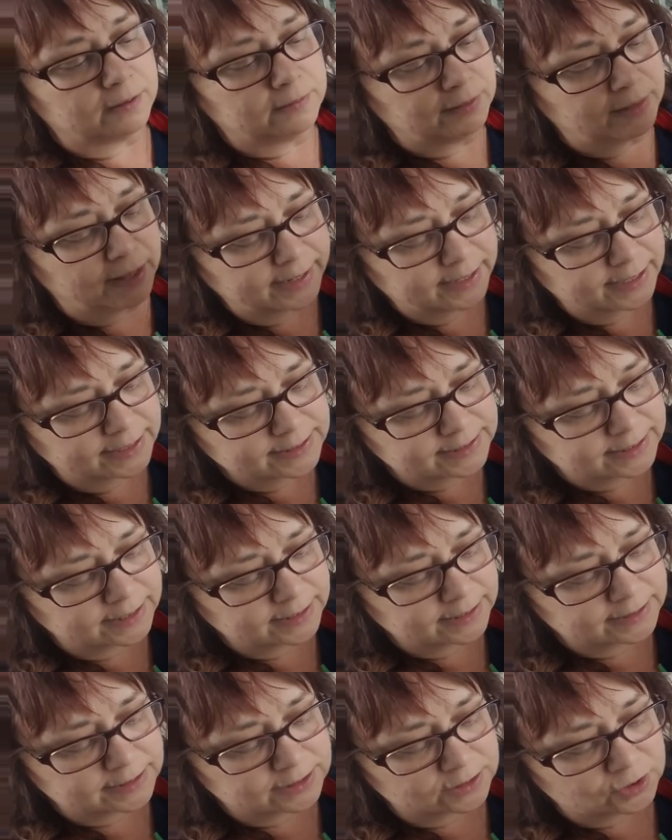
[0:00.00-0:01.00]
Like I
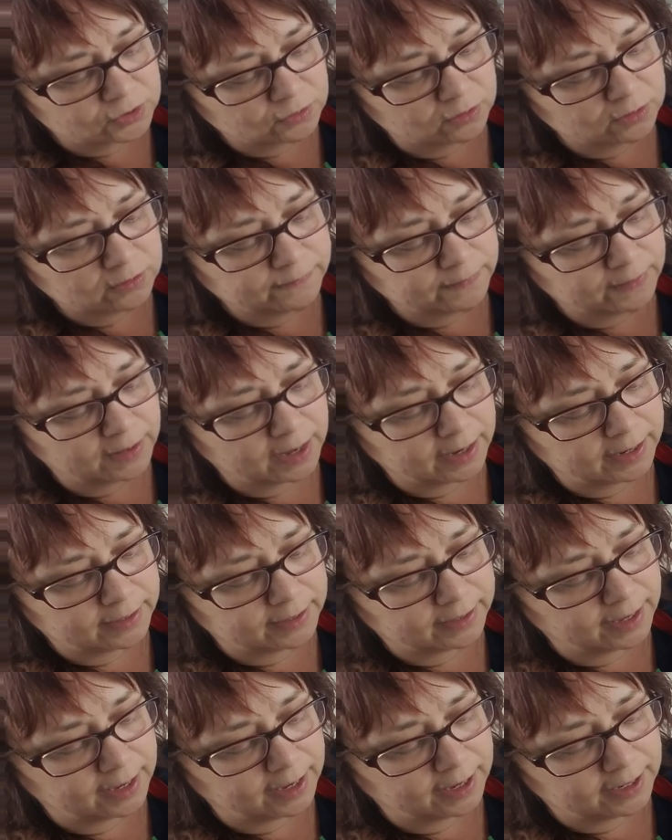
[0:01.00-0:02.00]
said, this is sort of like
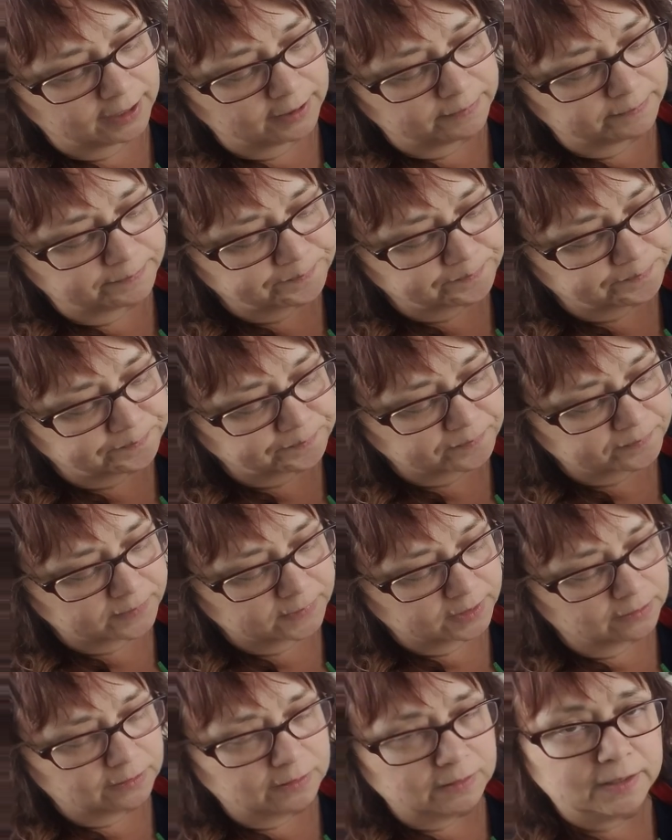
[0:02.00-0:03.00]
a
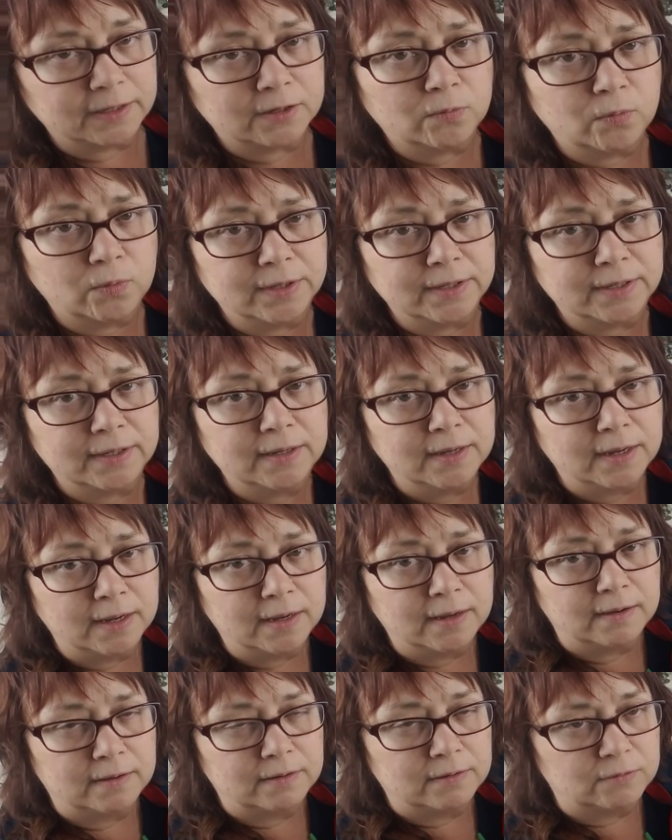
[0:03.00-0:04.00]
liquid
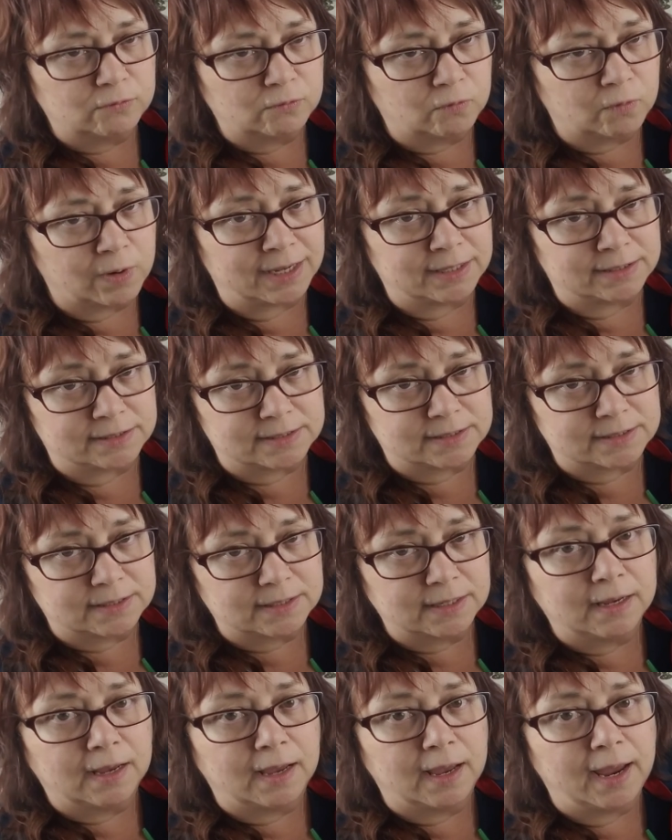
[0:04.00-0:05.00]
rust,
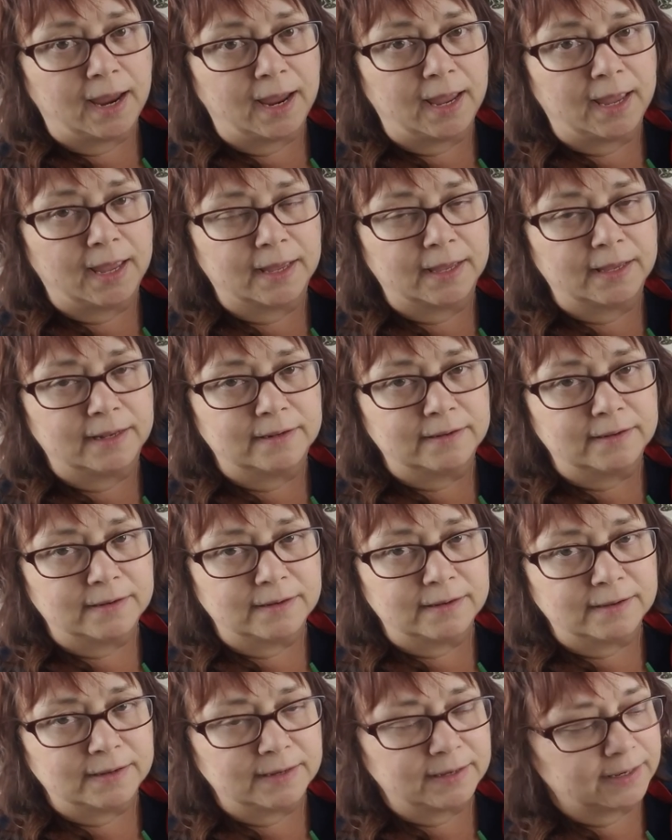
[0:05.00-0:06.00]
and
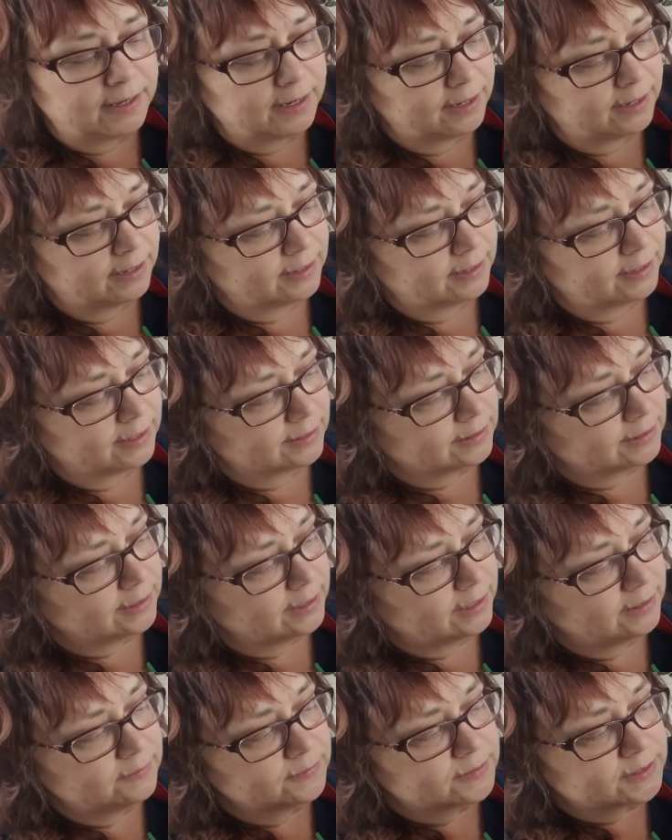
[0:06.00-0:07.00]
it
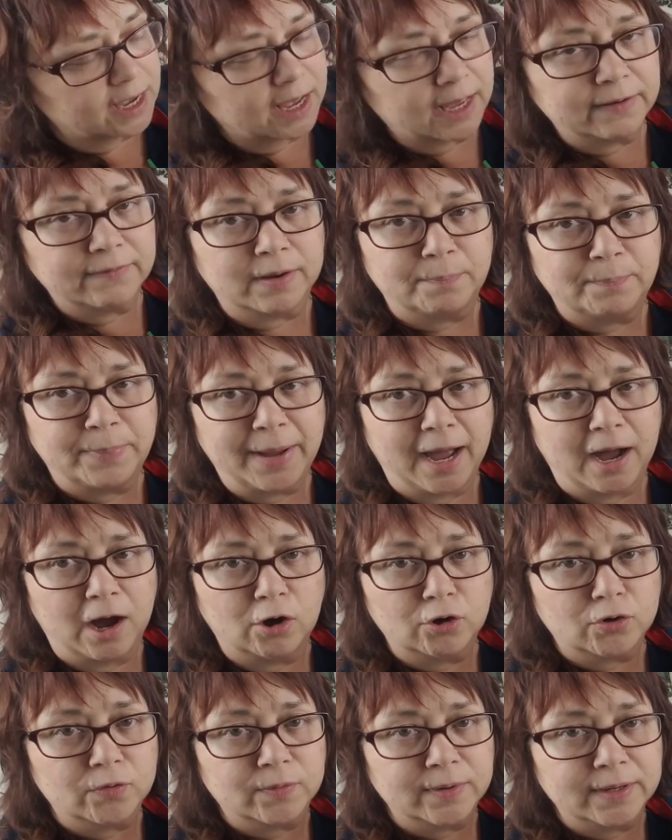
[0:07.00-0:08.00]
leaves kind of a
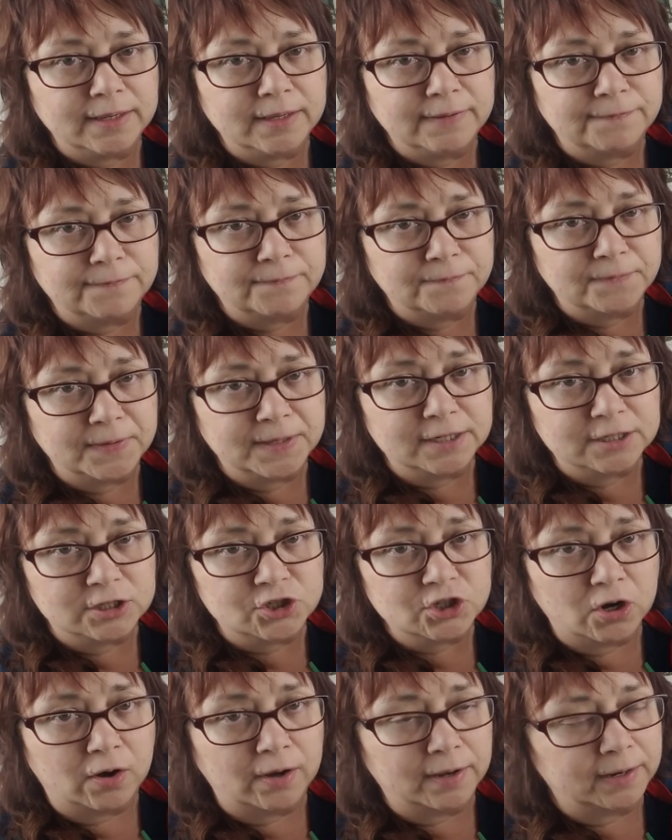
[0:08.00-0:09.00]
powdery finish
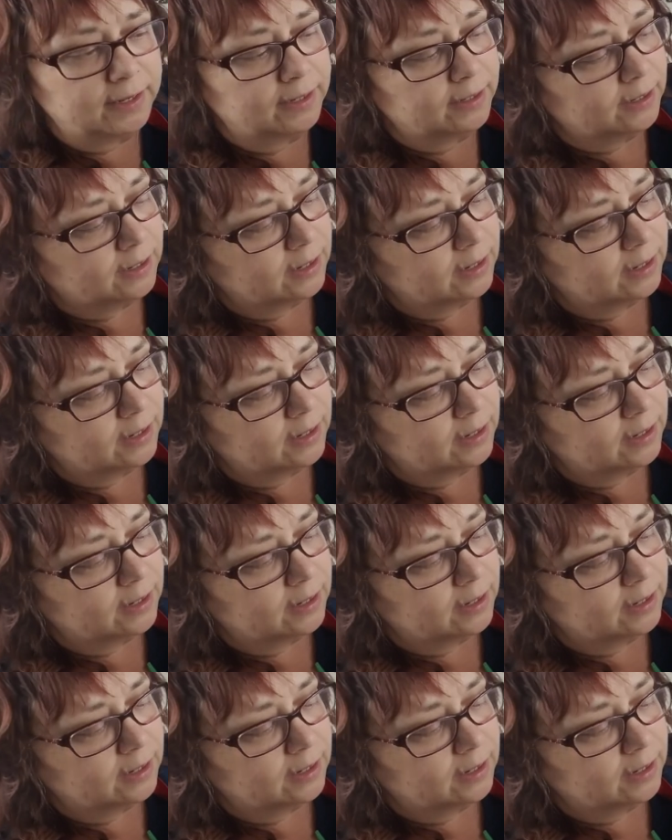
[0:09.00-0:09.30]
on it